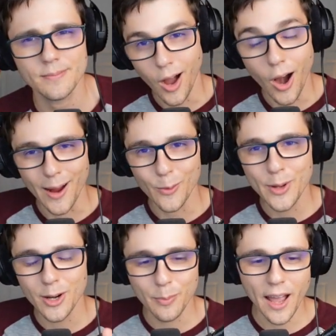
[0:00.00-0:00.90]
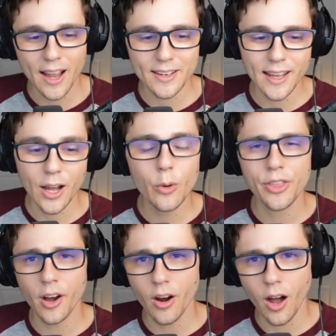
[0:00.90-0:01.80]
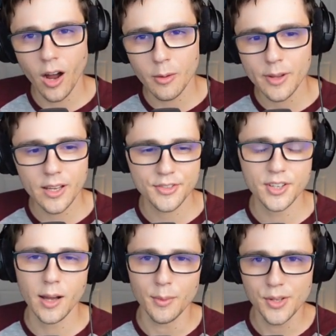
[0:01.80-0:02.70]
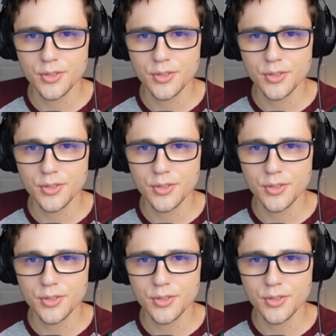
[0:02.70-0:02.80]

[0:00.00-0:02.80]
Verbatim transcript: All right, we are back now with our army of Sobbles.